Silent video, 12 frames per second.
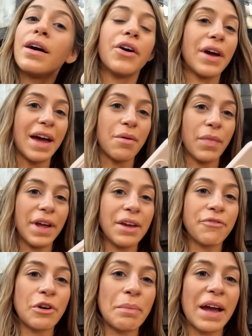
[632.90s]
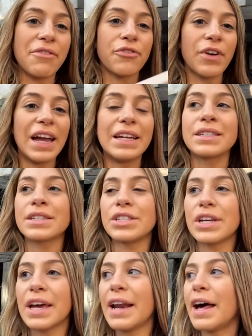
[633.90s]
Okay, I'm waiting for my friend
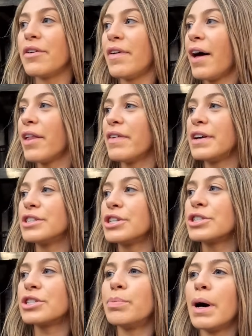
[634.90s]
to get out of Ollivander's,